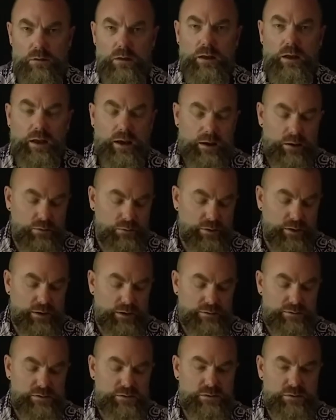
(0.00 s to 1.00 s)
how
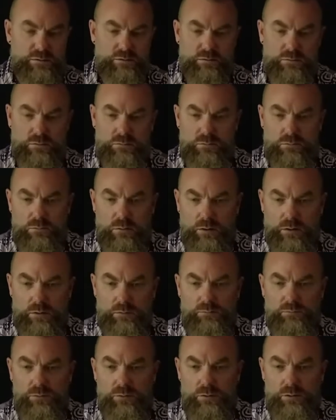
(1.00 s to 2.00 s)
that's working
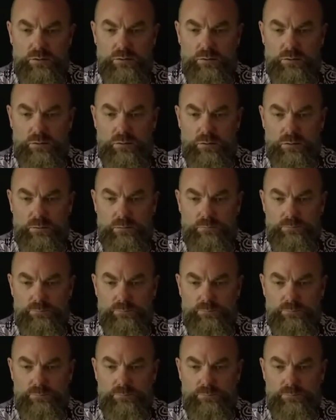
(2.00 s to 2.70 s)
for you. There you go.